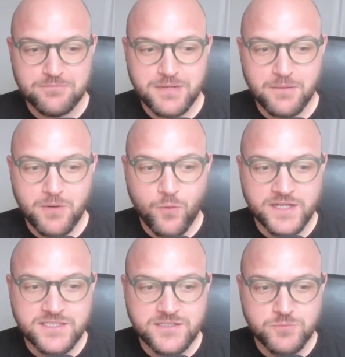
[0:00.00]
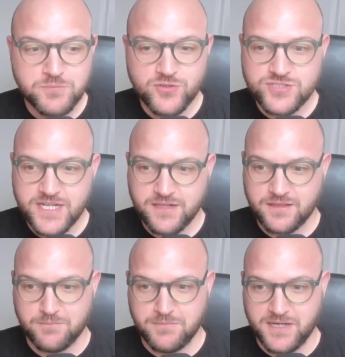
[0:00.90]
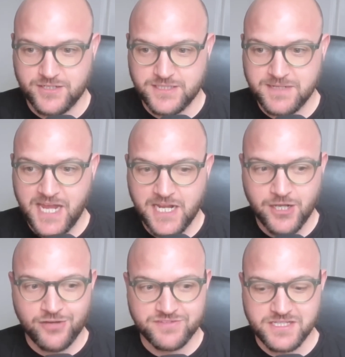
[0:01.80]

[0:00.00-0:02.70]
But why didn't you post anything about it? I mean, I love that